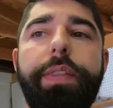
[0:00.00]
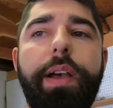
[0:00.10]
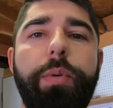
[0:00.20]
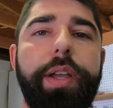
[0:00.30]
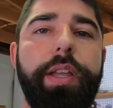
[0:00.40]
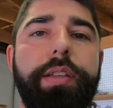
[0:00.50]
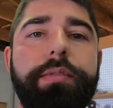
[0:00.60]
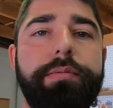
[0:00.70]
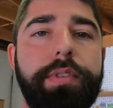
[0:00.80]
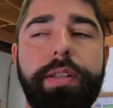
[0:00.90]
That way,
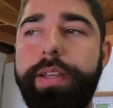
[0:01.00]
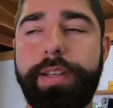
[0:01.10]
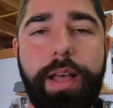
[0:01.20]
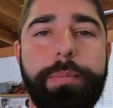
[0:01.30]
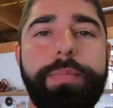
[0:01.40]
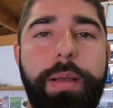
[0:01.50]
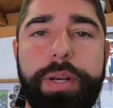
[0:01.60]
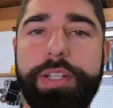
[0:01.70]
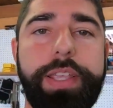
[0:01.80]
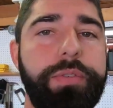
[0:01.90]
like I'm
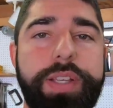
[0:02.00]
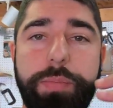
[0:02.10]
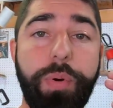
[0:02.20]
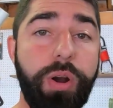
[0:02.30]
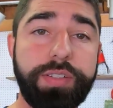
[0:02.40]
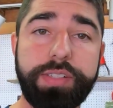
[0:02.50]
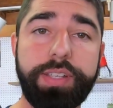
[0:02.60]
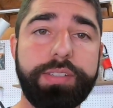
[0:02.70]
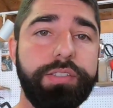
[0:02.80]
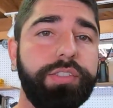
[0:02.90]
gonna give you guys a parts
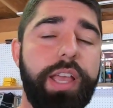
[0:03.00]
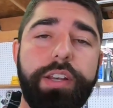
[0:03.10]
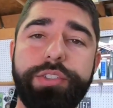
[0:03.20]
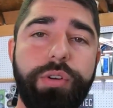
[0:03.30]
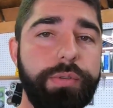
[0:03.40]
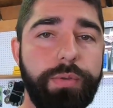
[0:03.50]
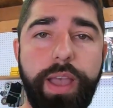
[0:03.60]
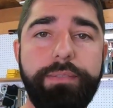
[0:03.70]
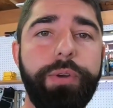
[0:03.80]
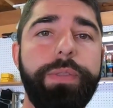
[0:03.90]
list, kind of show you
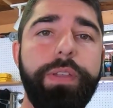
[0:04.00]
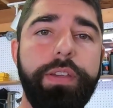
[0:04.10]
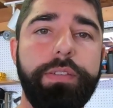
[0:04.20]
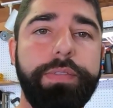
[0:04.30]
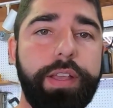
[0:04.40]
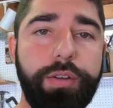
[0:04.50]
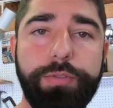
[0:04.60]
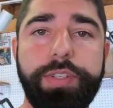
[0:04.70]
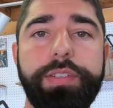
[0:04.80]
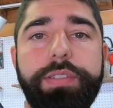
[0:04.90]
everything that
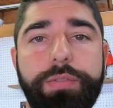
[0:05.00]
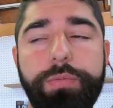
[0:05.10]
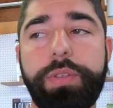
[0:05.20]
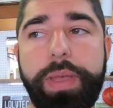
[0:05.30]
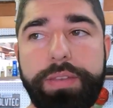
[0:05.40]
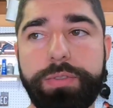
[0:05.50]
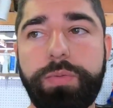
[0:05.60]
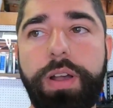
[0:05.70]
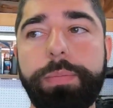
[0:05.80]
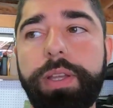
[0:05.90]
goes into the manual
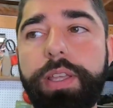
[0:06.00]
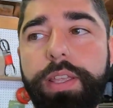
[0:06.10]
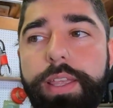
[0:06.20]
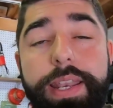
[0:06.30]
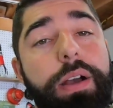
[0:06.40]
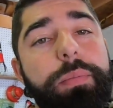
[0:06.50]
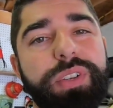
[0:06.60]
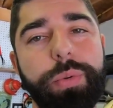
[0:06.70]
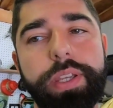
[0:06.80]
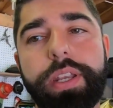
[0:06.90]
swap and how I'm
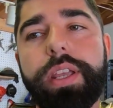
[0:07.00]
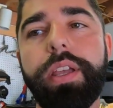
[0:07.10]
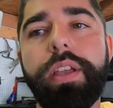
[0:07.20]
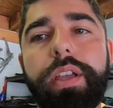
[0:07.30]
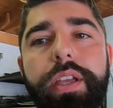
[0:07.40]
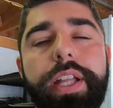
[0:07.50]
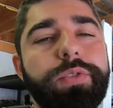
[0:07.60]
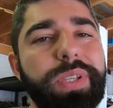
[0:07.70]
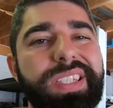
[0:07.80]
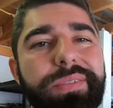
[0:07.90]
doing it.
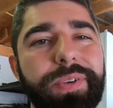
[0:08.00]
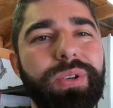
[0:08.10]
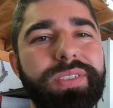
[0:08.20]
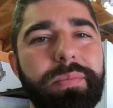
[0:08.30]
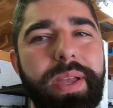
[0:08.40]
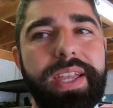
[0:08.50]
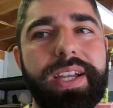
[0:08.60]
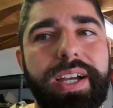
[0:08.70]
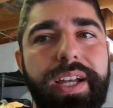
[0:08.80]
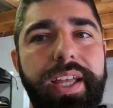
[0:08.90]
It's really difficult to
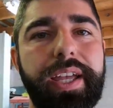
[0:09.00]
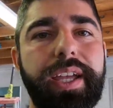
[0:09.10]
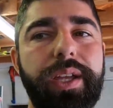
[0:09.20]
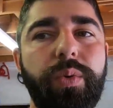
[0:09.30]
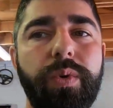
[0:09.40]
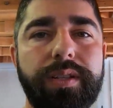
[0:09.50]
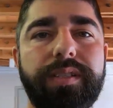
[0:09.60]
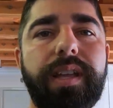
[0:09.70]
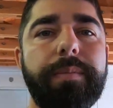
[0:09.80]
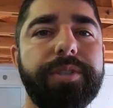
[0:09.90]
make a
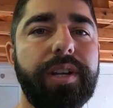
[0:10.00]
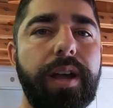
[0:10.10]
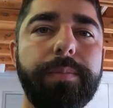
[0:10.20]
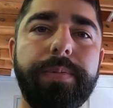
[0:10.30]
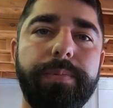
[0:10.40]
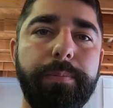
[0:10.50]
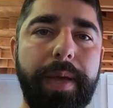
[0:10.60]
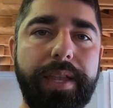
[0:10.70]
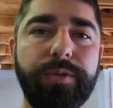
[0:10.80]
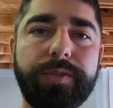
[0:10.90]
one-stop shop
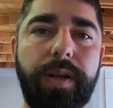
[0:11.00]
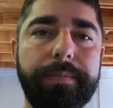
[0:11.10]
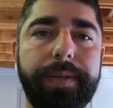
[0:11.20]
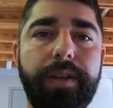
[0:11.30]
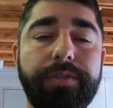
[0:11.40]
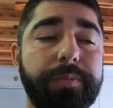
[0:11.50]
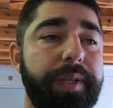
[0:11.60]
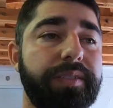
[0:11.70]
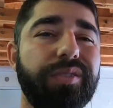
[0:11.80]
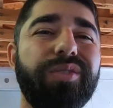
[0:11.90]
manual swap video just
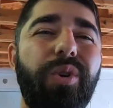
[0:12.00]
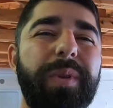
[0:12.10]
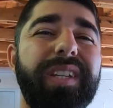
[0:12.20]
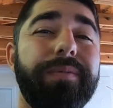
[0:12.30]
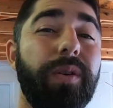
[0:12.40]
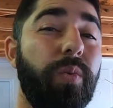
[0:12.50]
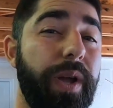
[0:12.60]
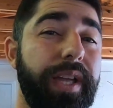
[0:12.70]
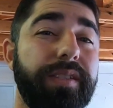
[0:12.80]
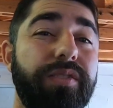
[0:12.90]
because there's so many different
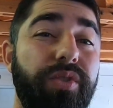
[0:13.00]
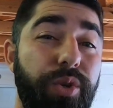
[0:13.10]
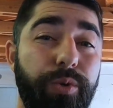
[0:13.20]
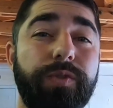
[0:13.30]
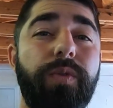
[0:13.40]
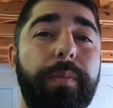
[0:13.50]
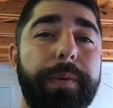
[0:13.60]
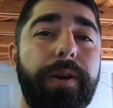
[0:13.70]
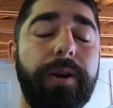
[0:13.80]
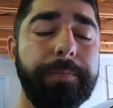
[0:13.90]
ways to swap
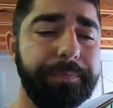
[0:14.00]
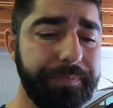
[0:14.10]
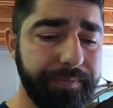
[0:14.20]
a car.